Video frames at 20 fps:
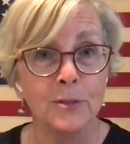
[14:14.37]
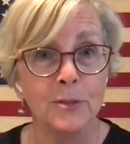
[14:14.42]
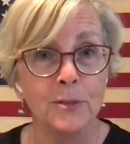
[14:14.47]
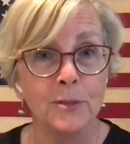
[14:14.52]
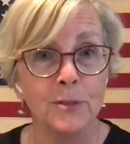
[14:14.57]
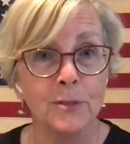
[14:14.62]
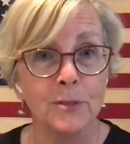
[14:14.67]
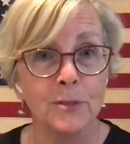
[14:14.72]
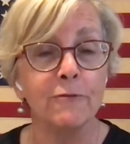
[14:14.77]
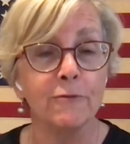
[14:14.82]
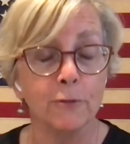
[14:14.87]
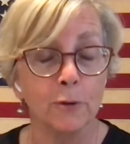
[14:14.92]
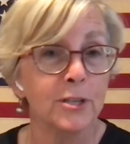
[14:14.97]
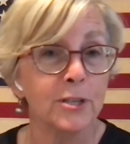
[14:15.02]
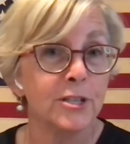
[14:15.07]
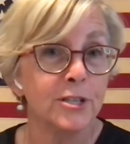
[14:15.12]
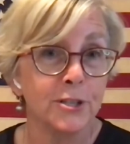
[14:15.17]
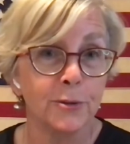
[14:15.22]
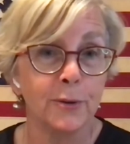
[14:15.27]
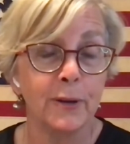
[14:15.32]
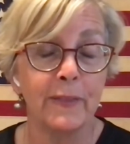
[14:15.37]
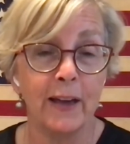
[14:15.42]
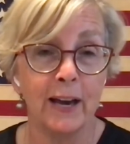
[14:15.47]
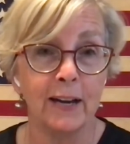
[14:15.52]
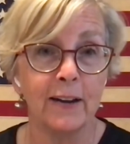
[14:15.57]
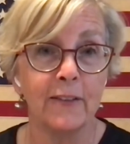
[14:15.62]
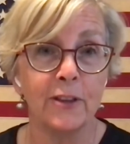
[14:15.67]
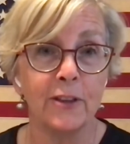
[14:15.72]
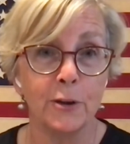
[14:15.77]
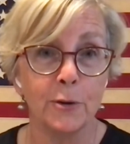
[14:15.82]
and looking forward to doing
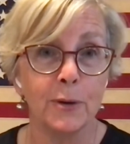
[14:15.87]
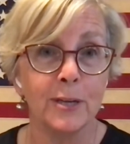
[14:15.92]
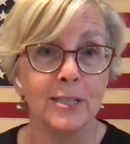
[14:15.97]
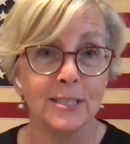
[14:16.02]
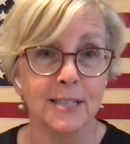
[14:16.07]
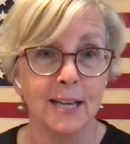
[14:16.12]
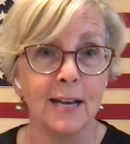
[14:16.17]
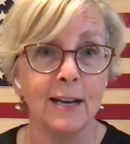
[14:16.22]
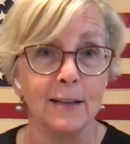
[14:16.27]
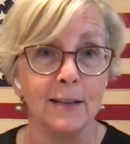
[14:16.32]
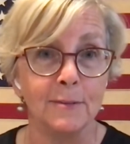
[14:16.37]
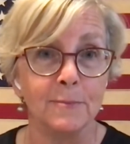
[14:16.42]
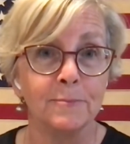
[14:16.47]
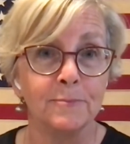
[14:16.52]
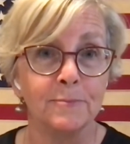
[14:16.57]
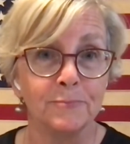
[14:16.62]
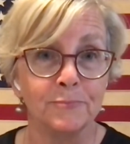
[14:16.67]
that in the U.S. Senate.